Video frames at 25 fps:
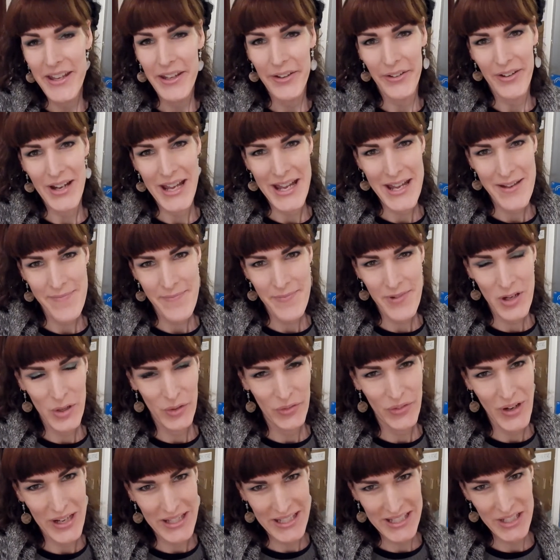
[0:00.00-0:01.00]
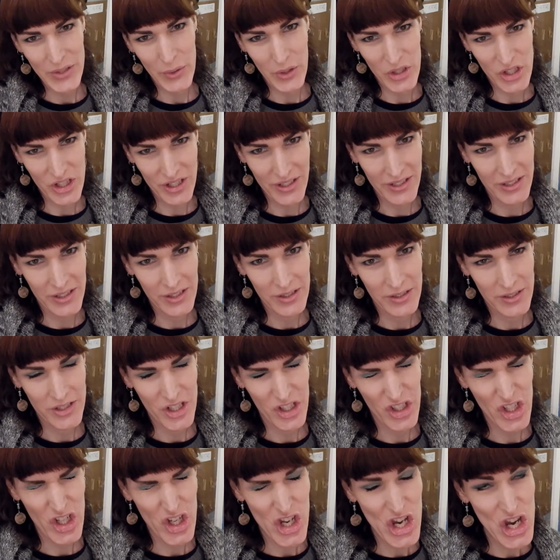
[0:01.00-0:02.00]
Here I am, ready to watch
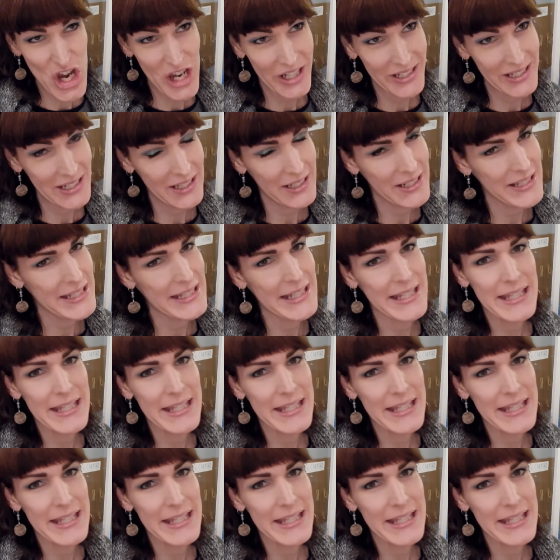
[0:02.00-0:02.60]
Schindler's